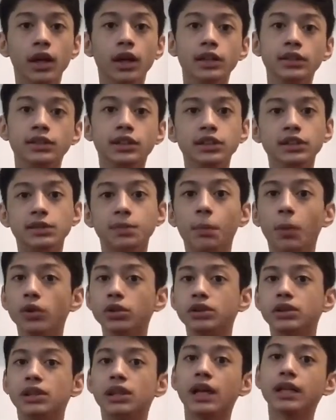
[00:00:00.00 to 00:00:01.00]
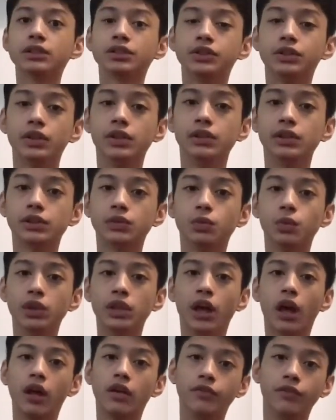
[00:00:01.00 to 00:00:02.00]
Since most lecturers would
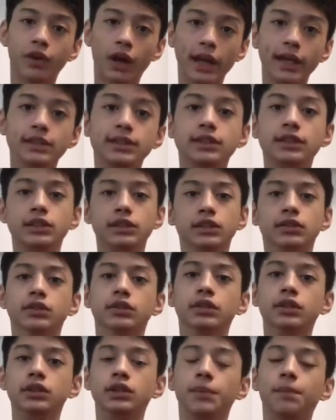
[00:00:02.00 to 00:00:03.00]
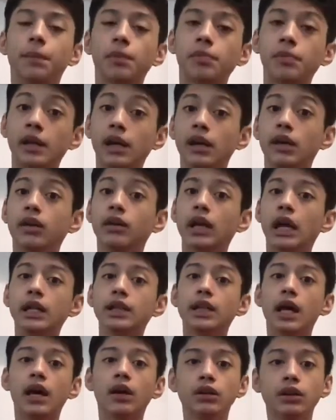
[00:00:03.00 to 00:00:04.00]
advise you to prepare
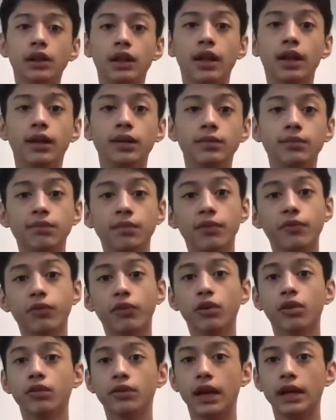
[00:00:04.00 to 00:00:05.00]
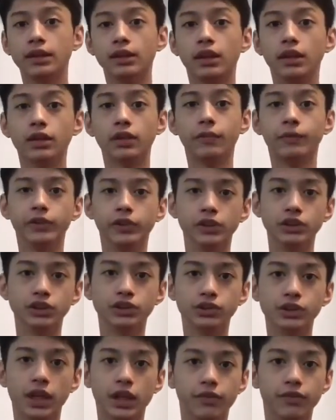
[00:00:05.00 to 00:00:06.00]
an outline before writing the first
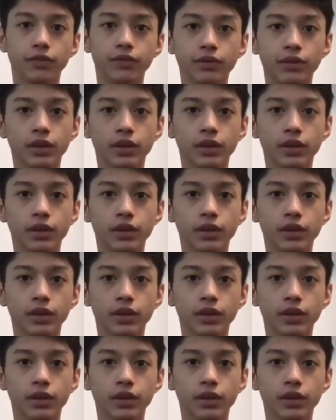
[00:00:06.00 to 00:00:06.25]
draft.